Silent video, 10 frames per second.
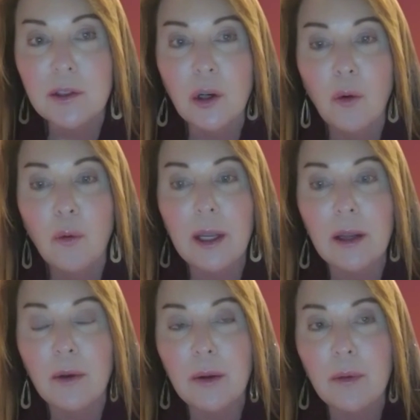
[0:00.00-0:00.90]
So
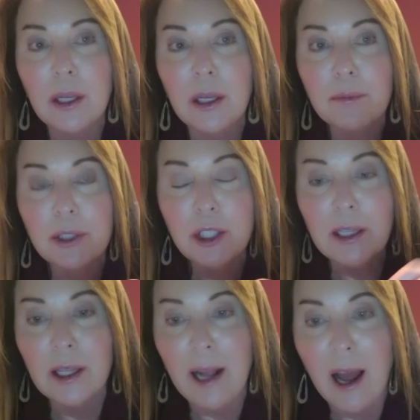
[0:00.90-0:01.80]
we project
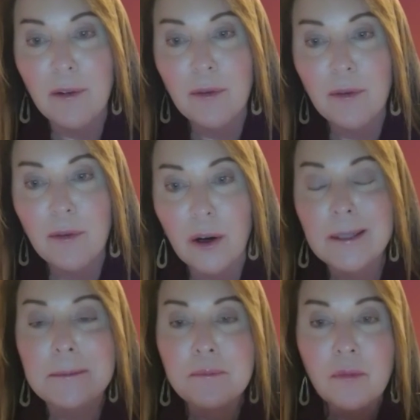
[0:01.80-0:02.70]
that half of our
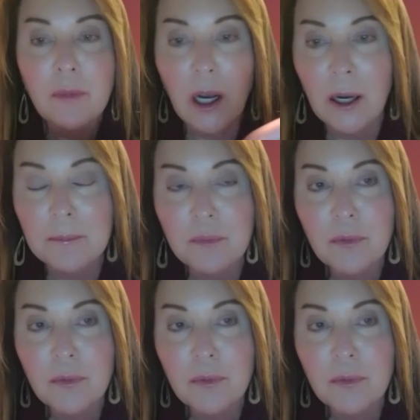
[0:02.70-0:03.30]
um,